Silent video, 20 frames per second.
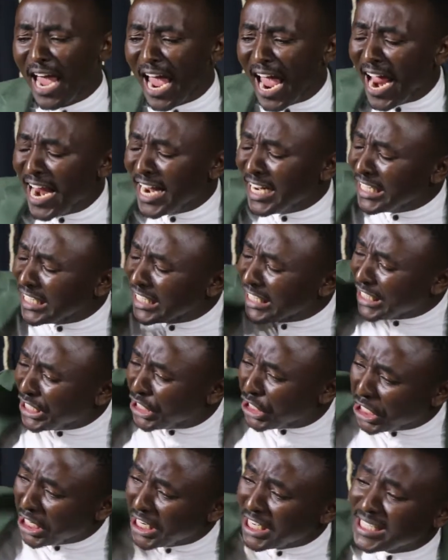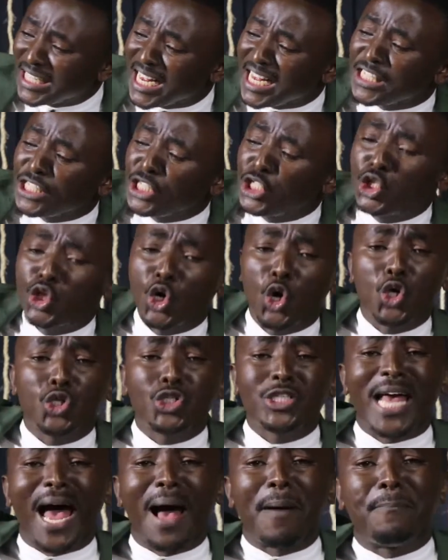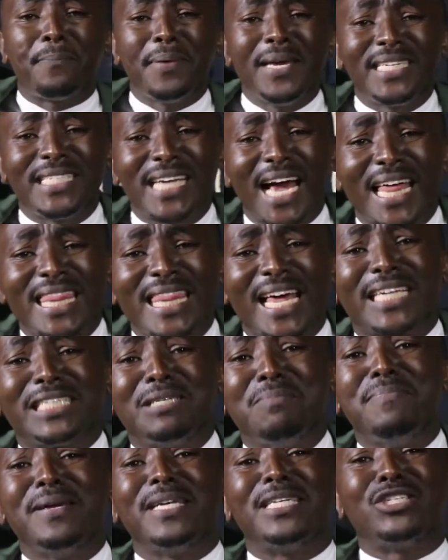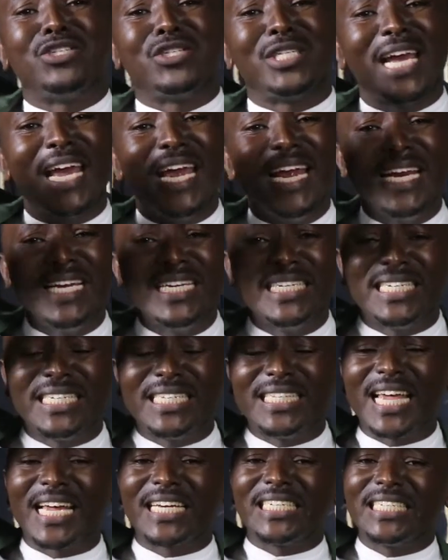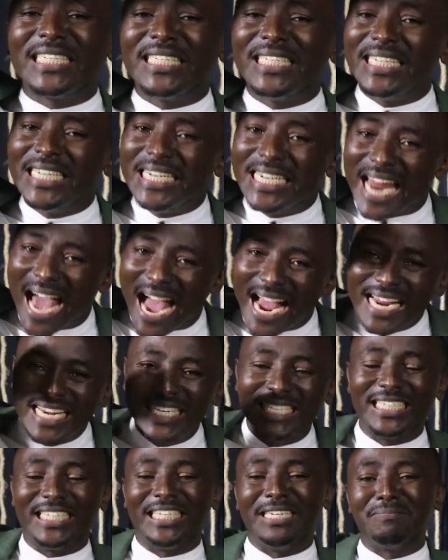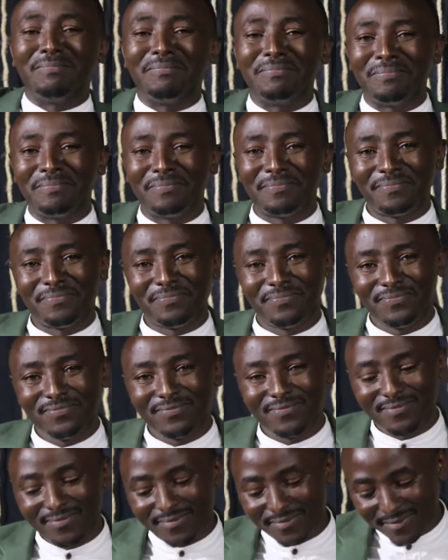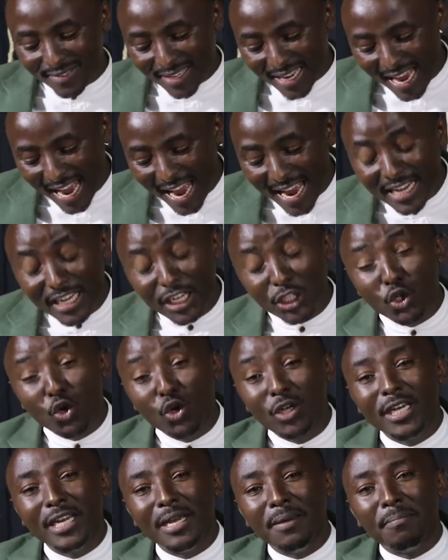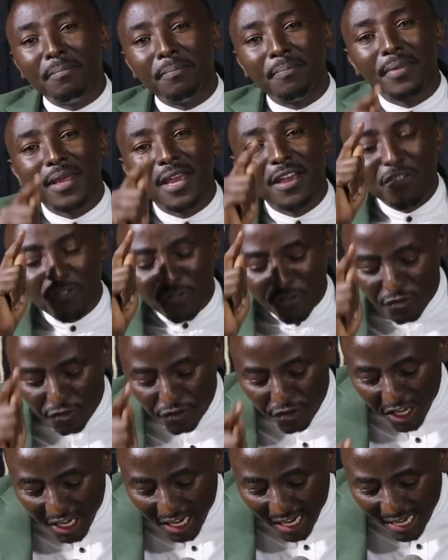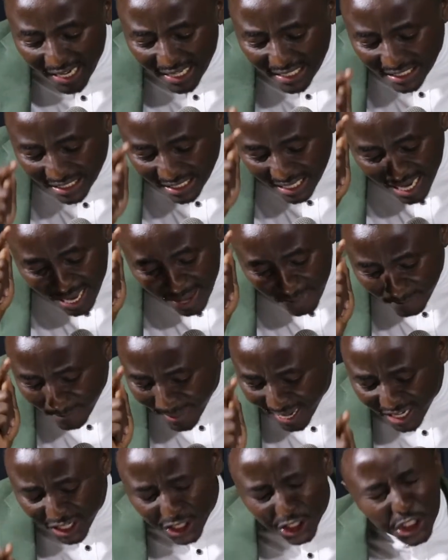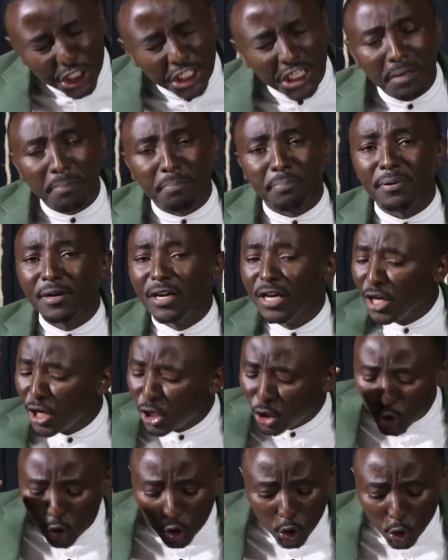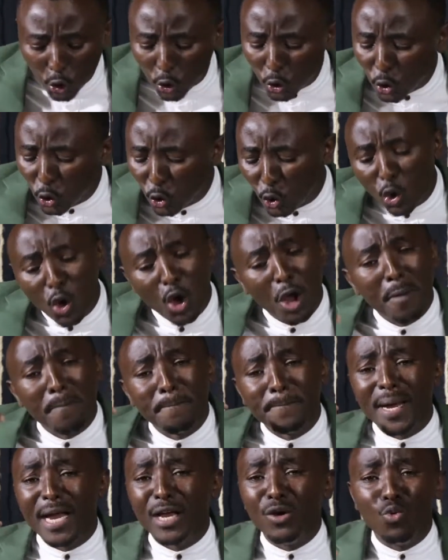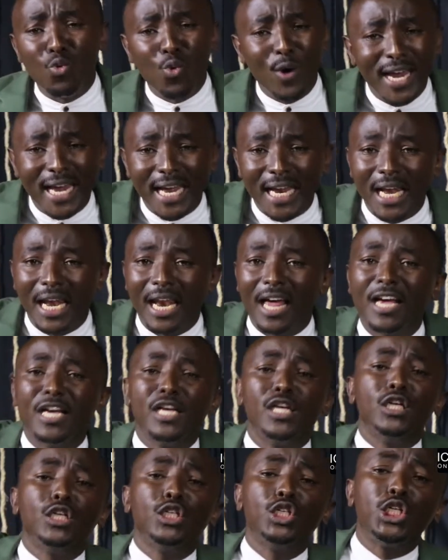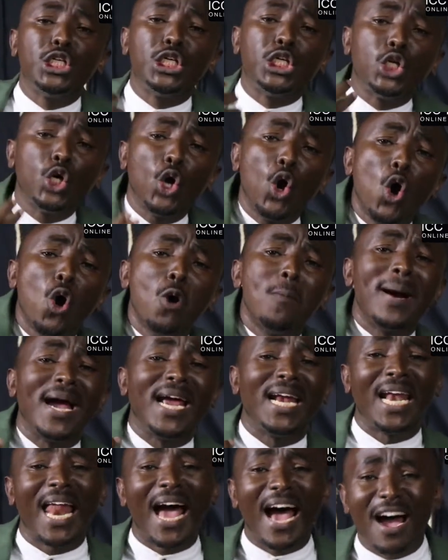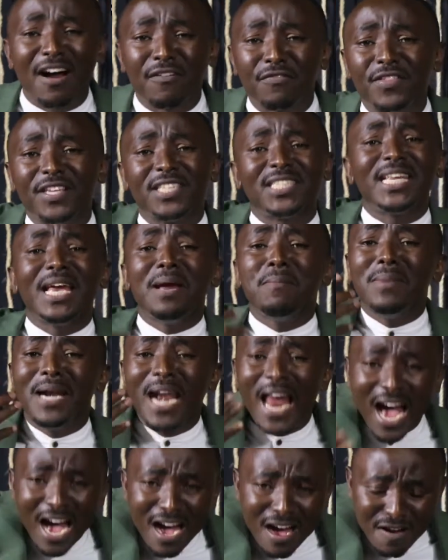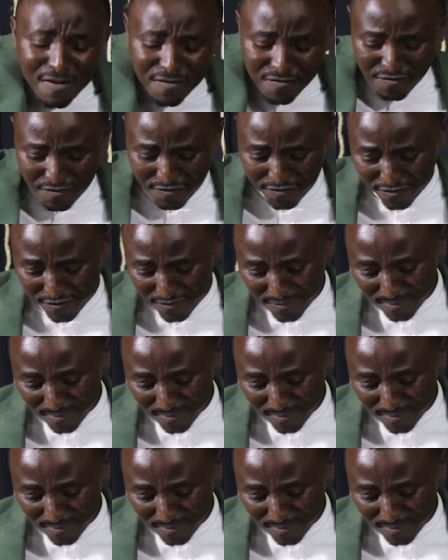And Jesus chose a Peter that betrayed, that denied him. And he told him, feed my sheep, do my will, show my love, the same love.